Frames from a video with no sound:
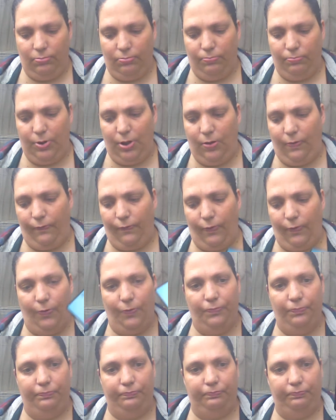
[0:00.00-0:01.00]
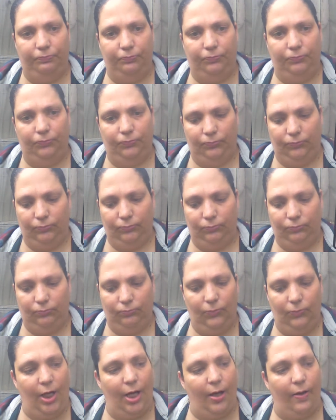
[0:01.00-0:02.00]
Beautiful.
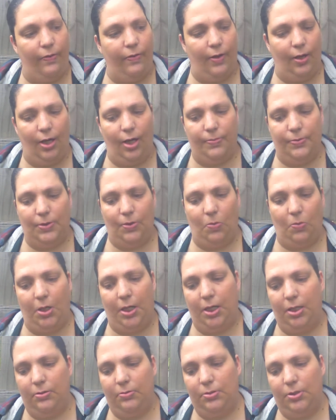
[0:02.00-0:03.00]
Yeah, and the cups are white,